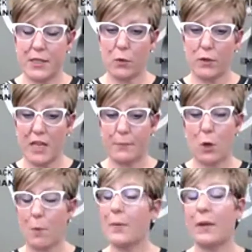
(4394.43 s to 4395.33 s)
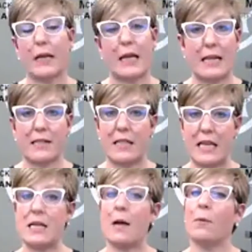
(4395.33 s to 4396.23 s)
so the absorbability is
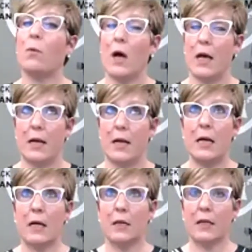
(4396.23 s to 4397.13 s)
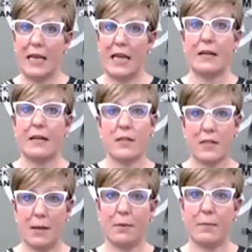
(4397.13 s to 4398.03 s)
the number one key to
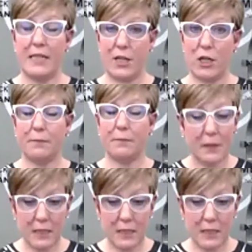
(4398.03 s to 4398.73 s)
supplementation.